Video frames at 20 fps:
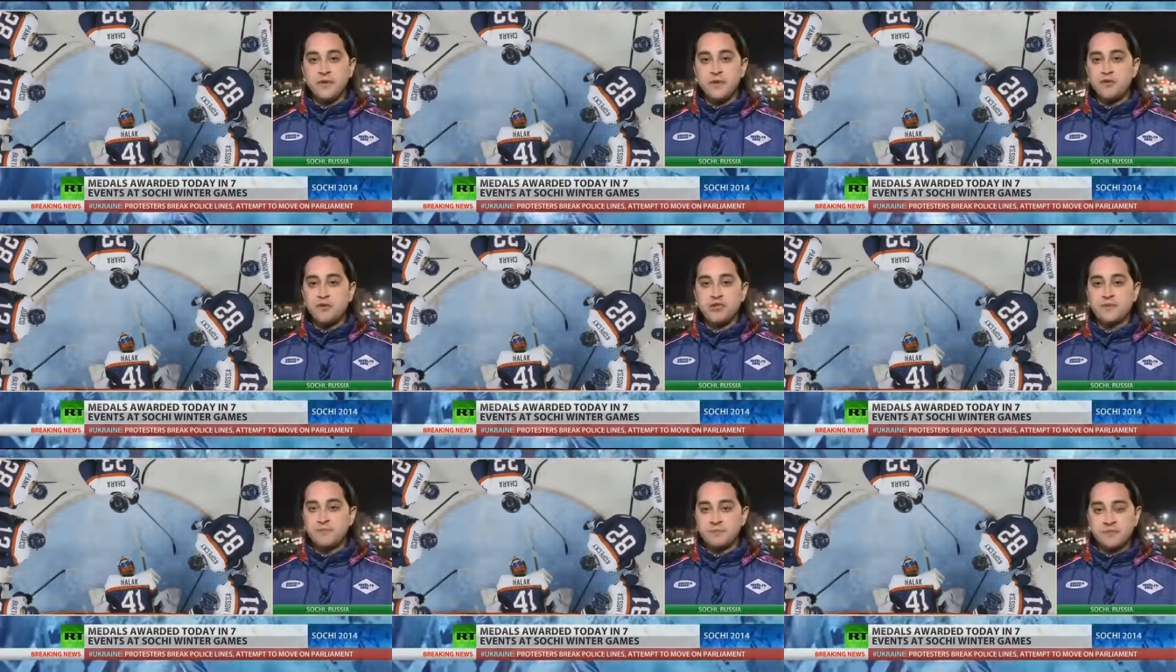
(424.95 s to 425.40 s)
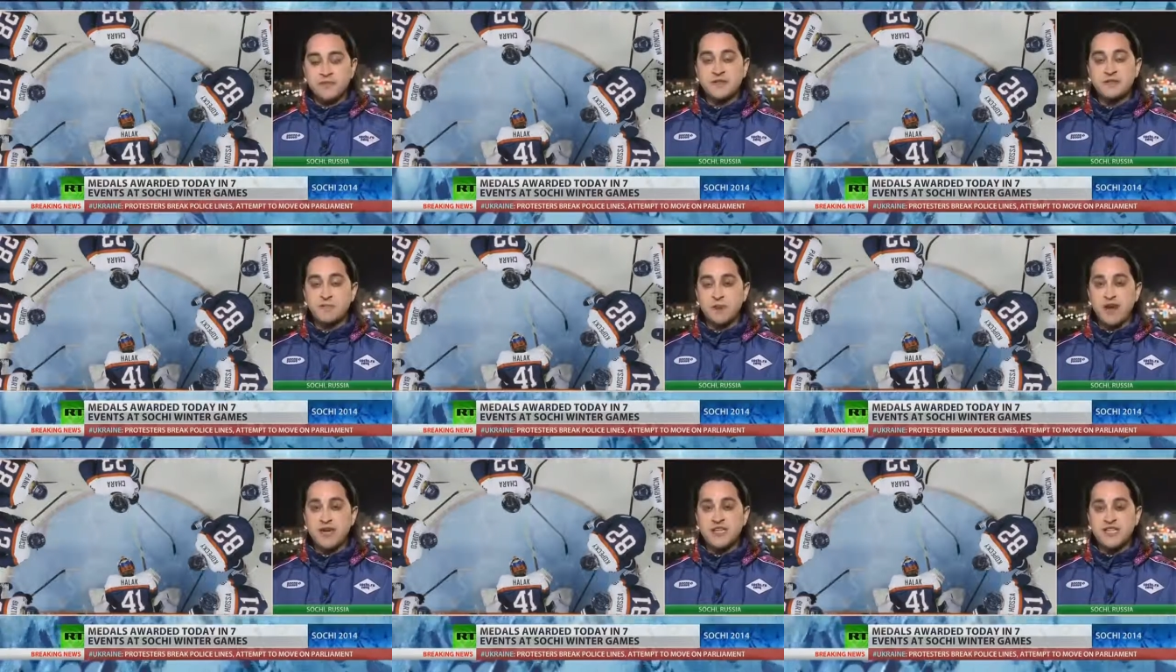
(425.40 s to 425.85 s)
who's
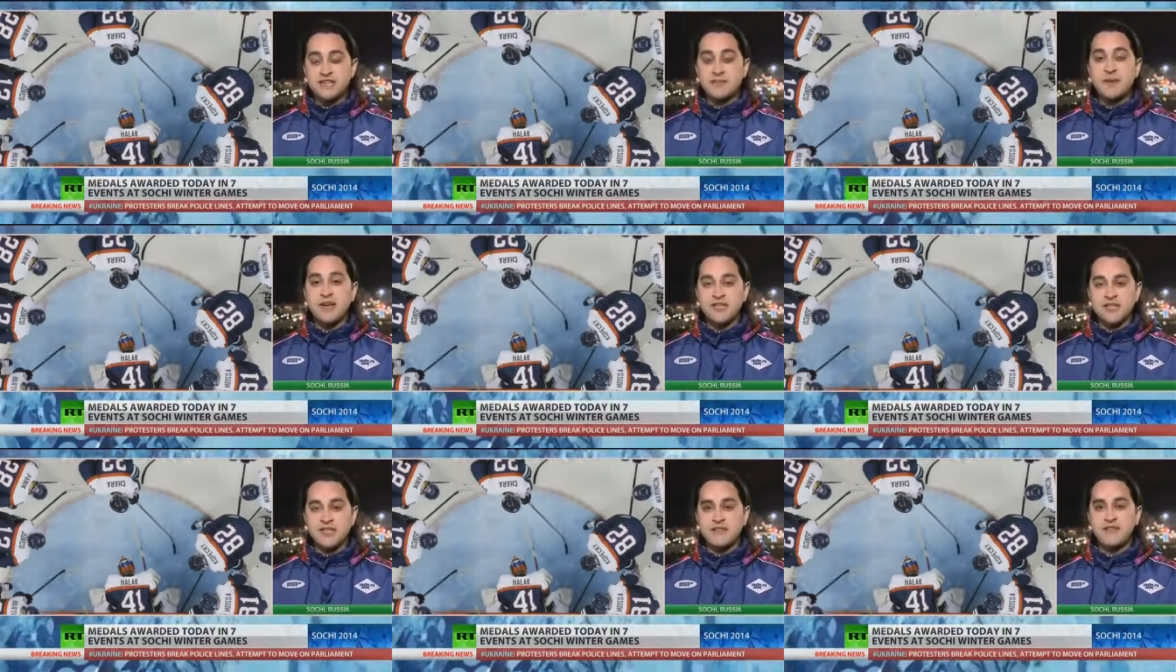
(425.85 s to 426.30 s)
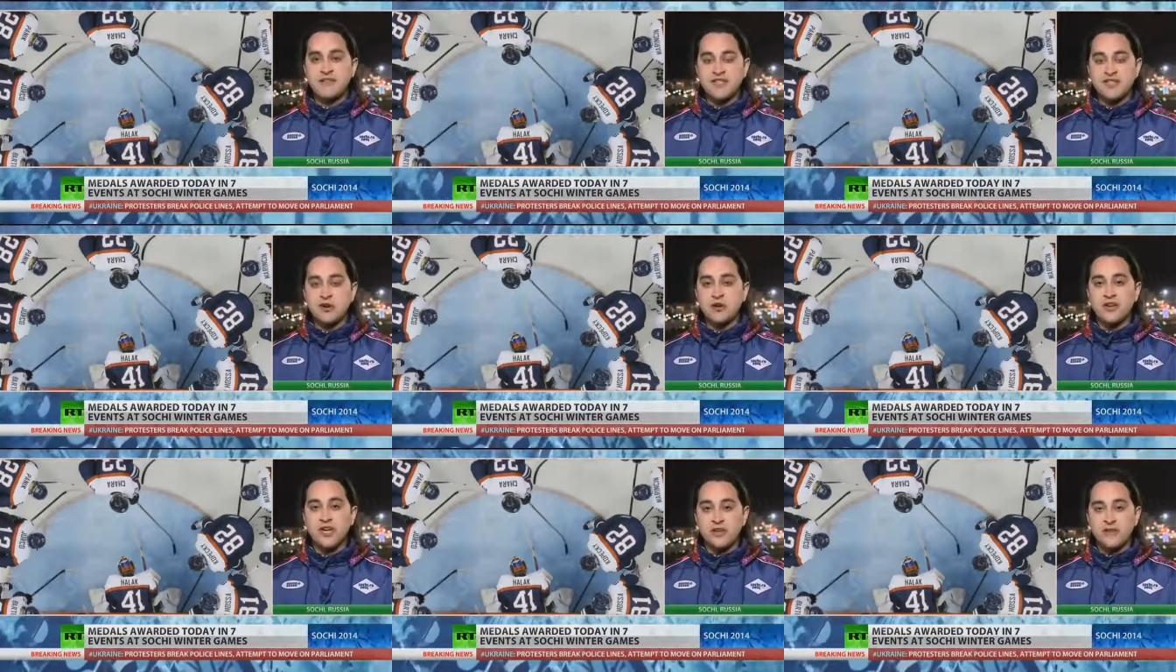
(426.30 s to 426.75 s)
participating in this
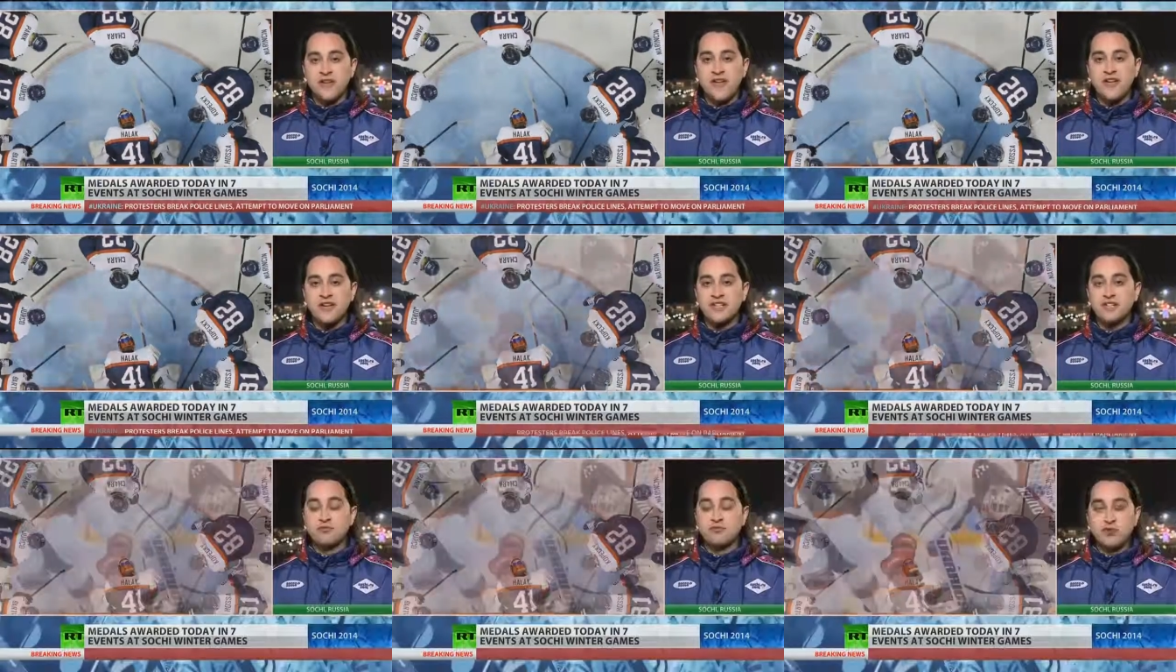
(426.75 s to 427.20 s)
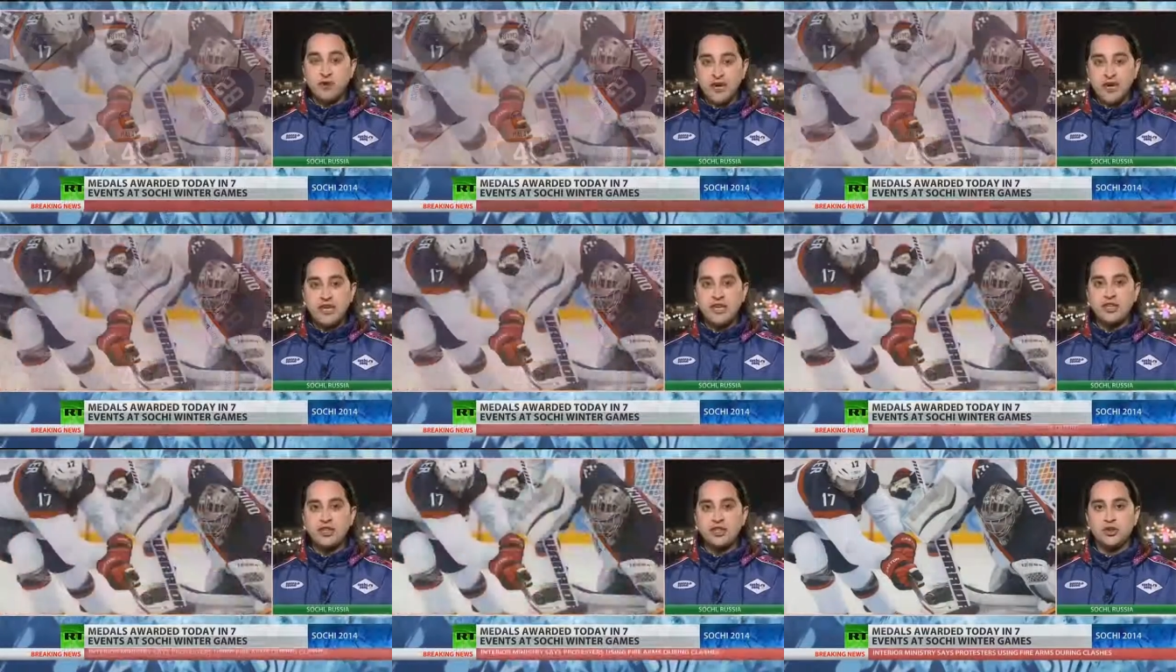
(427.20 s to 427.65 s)
hockey event has
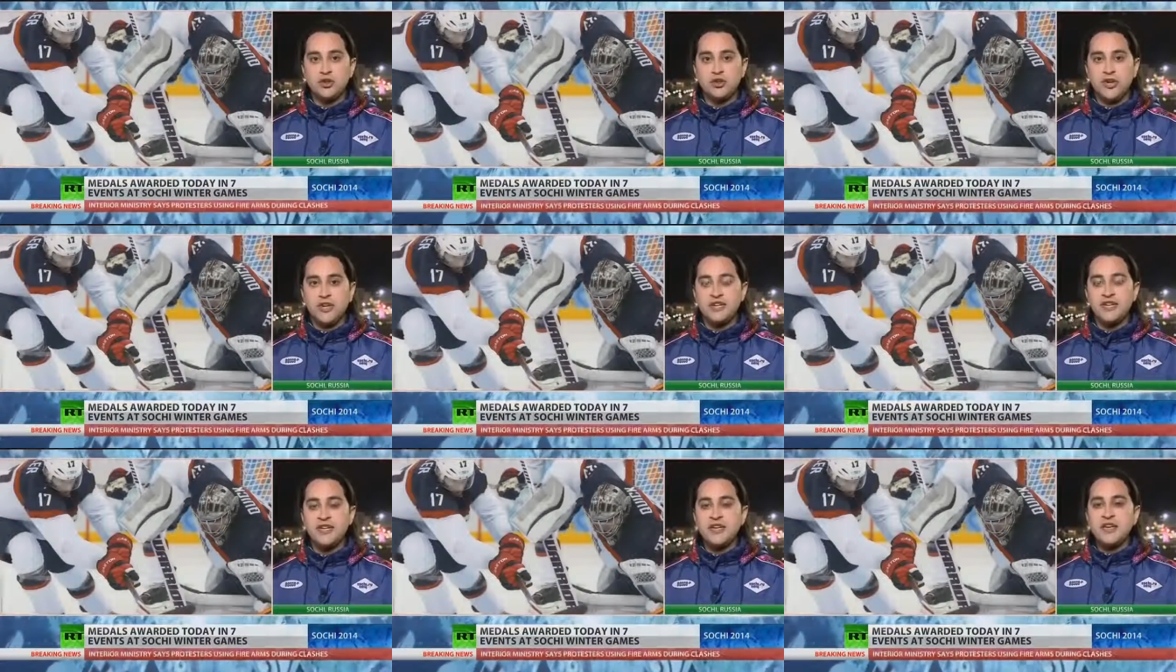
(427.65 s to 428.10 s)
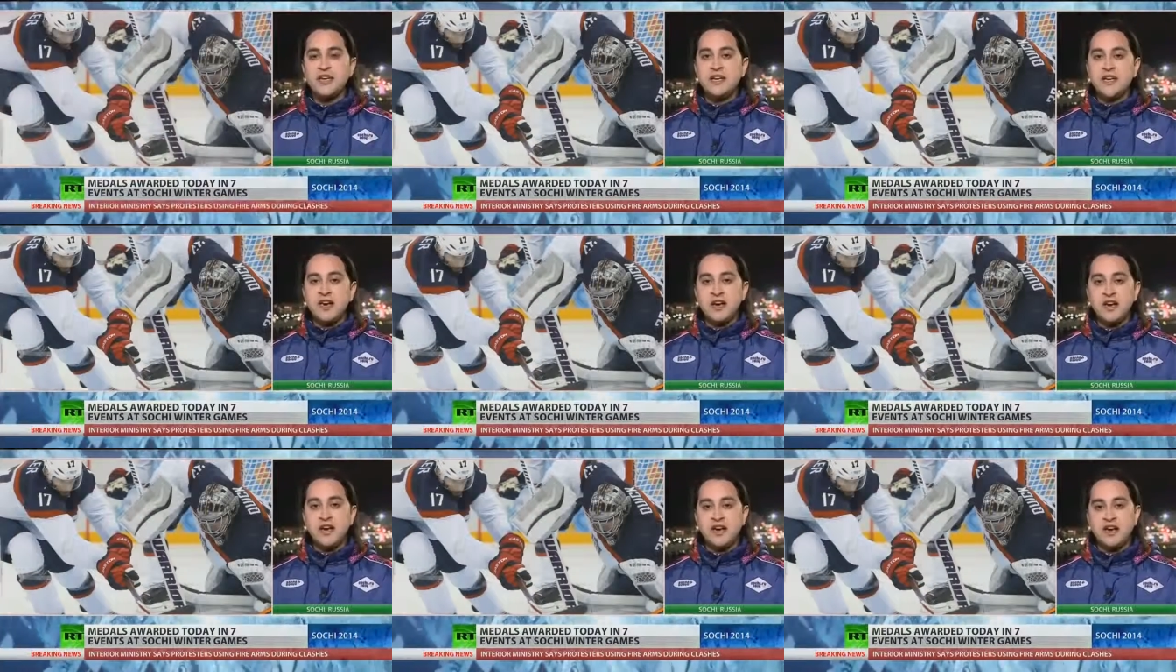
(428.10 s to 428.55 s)
really enjoyed
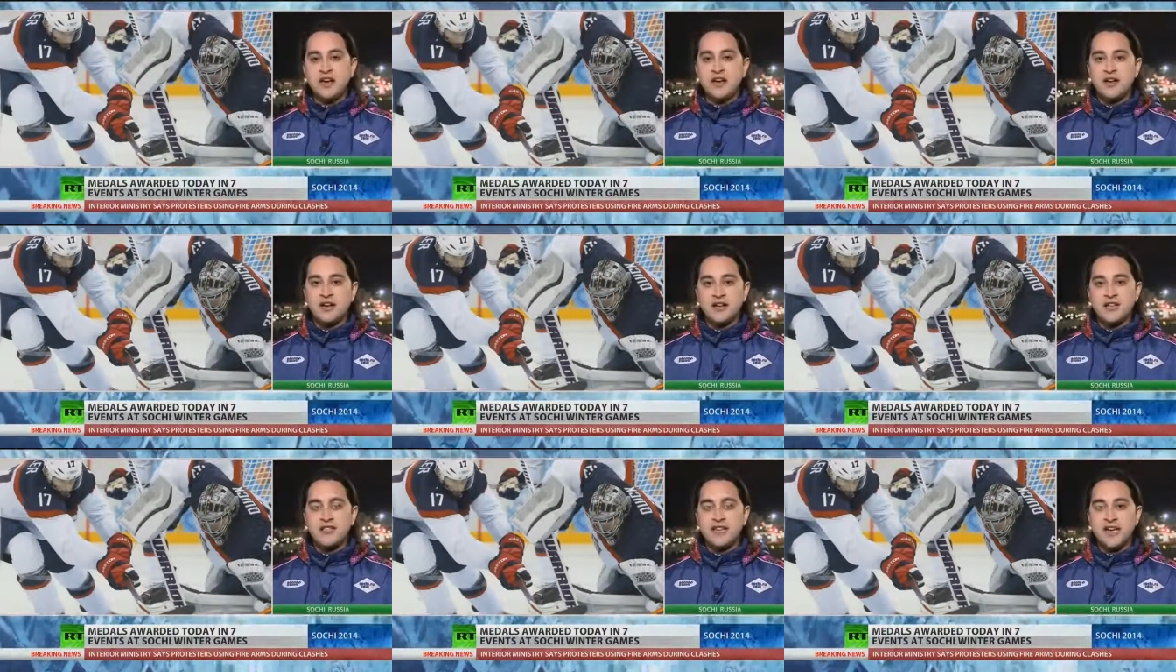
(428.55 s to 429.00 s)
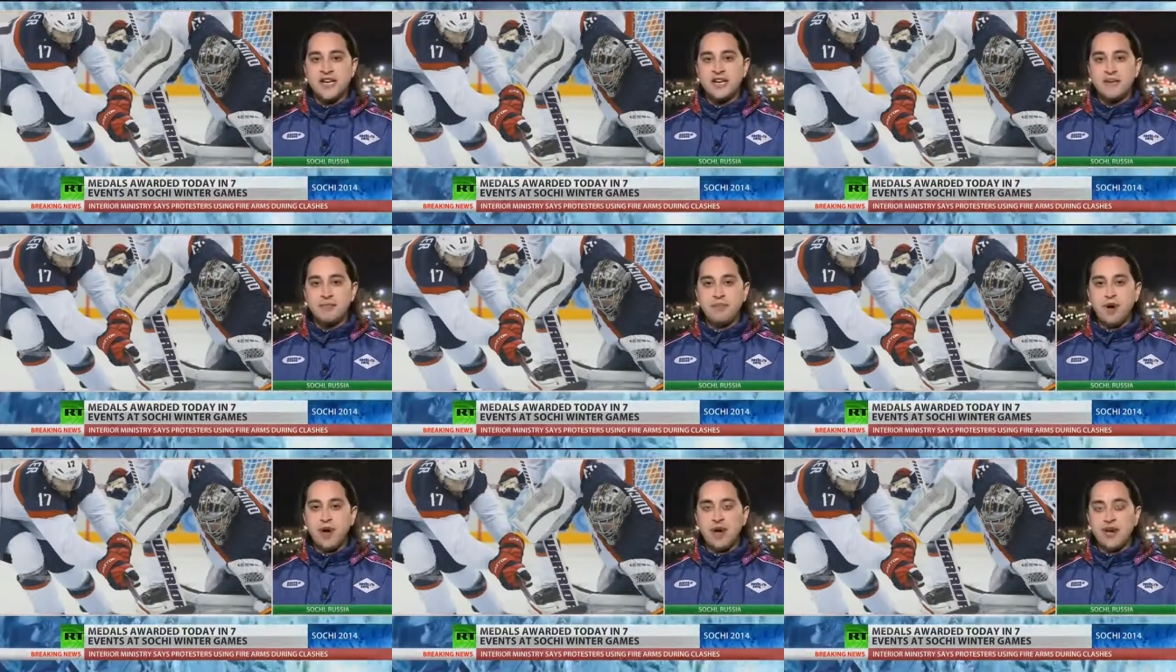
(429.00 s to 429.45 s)
uh,
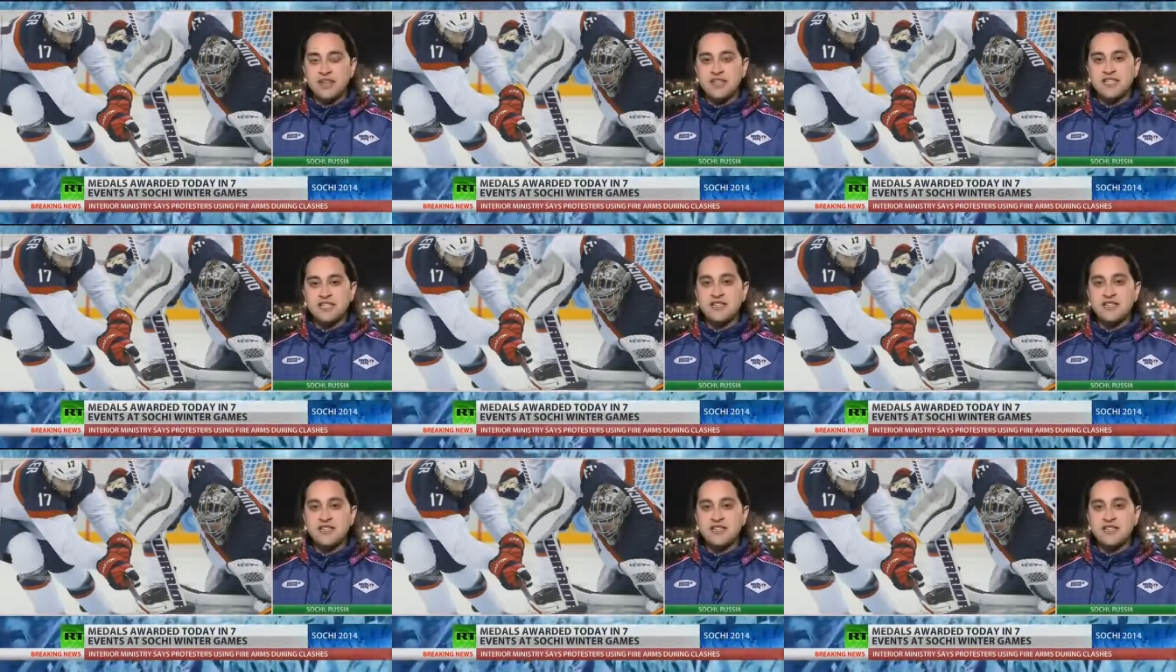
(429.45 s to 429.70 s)
taking part.